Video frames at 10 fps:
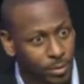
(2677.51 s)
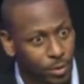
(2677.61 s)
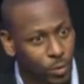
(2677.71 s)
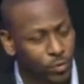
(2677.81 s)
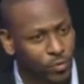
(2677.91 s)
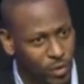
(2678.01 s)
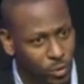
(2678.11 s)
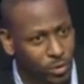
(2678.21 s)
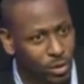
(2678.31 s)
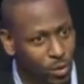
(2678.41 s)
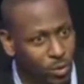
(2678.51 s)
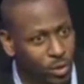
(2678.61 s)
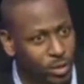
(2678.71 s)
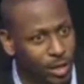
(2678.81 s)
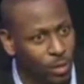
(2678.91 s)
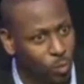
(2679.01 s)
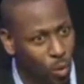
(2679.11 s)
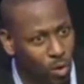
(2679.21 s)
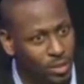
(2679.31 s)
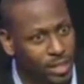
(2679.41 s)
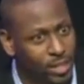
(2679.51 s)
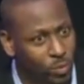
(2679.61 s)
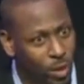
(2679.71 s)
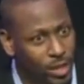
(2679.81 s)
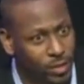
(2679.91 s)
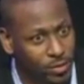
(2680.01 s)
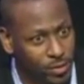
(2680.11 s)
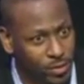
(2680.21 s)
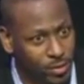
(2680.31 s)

who feared the Lord and walked in his ways.